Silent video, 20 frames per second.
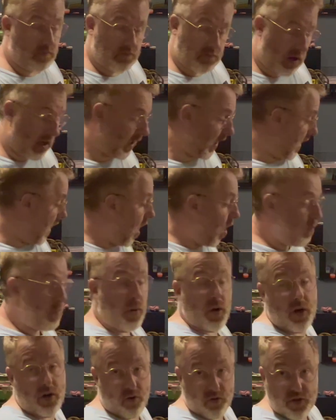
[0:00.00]
I can now
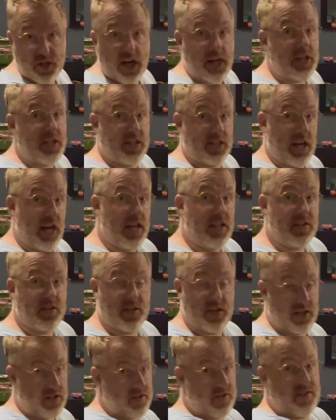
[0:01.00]
put it on jack stands
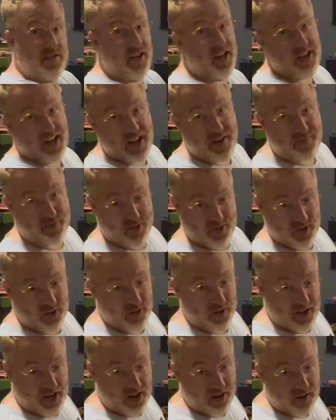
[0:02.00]
since the lift's
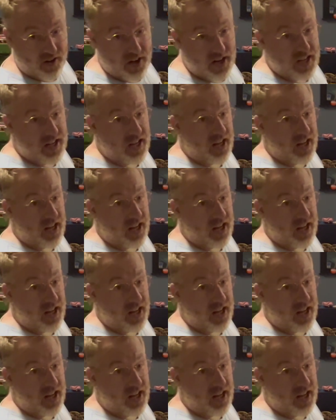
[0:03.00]
not here.